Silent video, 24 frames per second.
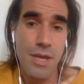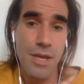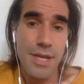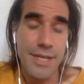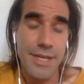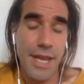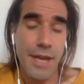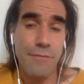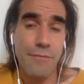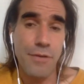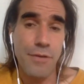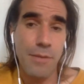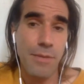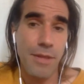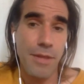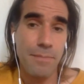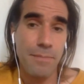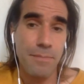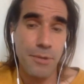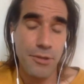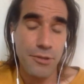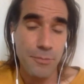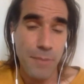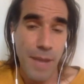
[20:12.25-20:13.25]
Now, from
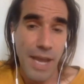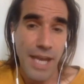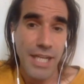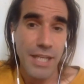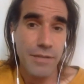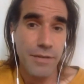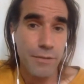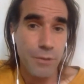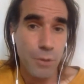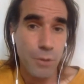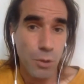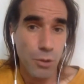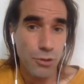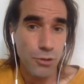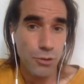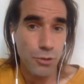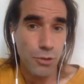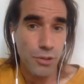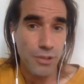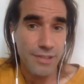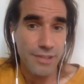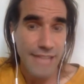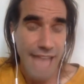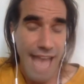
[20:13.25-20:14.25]
the perspective of
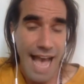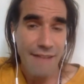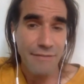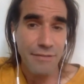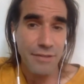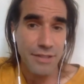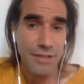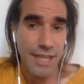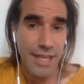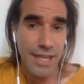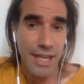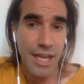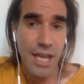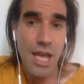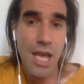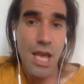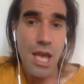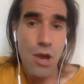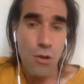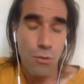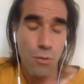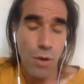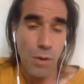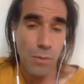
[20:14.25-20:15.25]
cultural scaffolding,
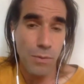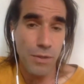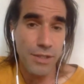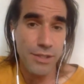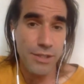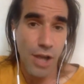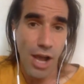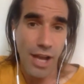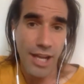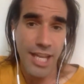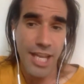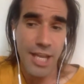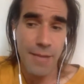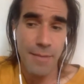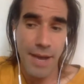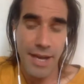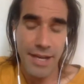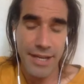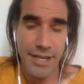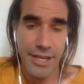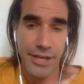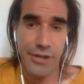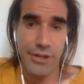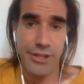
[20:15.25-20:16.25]
what we're talking
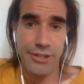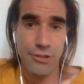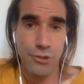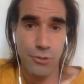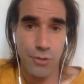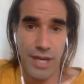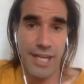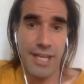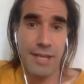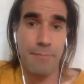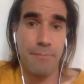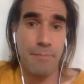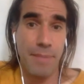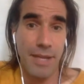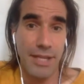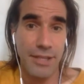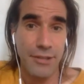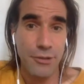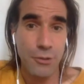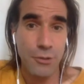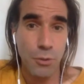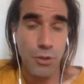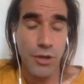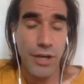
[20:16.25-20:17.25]
about here is creating
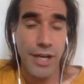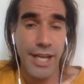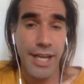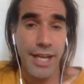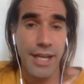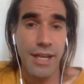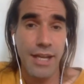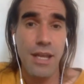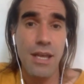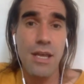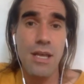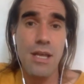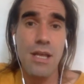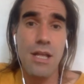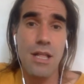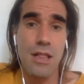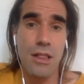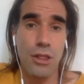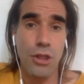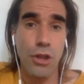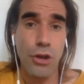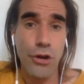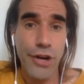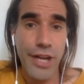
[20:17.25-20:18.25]
mentoring,
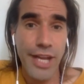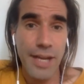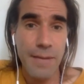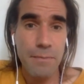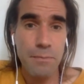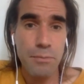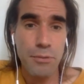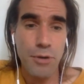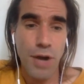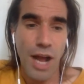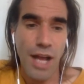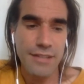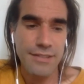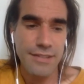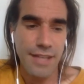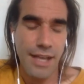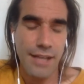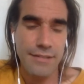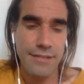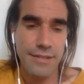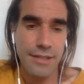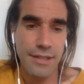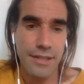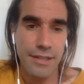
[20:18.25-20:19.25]
learning
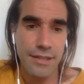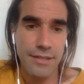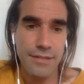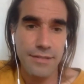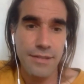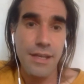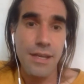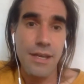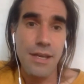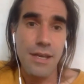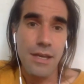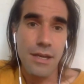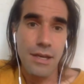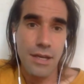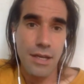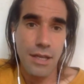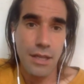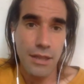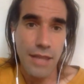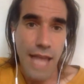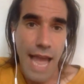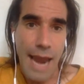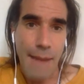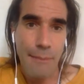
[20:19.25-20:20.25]
processes,
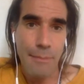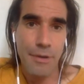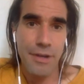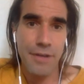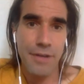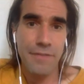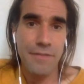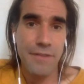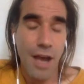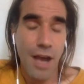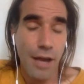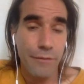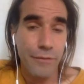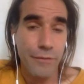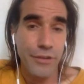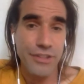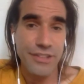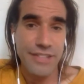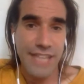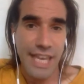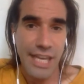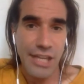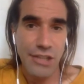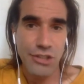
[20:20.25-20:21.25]
collaborative
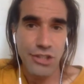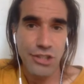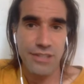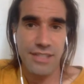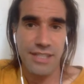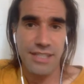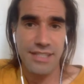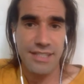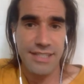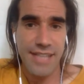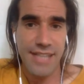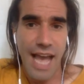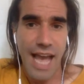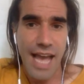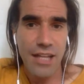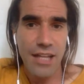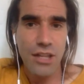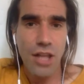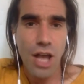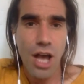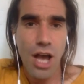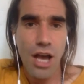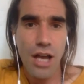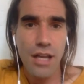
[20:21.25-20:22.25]
conversations and
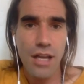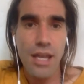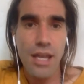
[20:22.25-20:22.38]
dialogue,